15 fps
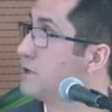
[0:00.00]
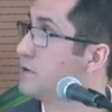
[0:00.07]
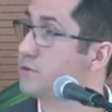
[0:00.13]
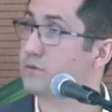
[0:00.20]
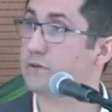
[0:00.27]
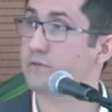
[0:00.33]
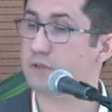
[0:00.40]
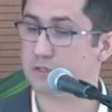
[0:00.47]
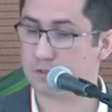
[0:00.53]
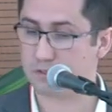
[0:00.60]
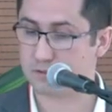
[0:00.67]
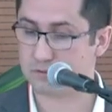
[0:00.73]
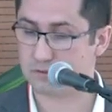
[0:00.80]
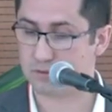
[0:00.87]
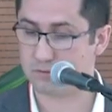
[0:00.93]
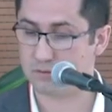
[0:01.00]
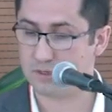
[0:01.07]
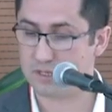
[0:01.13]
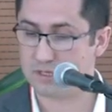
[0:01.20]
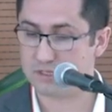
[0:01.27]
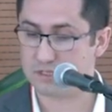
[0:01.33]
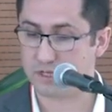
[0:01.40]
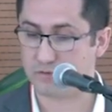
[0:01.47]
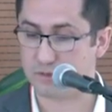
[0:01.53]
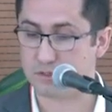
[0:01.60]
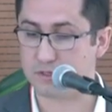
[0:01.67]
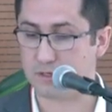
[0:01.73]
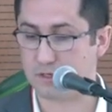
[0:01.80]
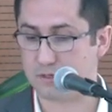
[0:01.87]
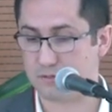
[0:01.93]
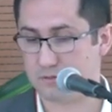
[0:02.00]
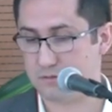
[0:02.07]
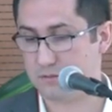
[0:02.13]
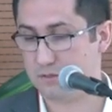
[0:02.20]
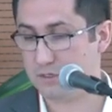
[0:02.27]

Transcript: universities. So 7 years.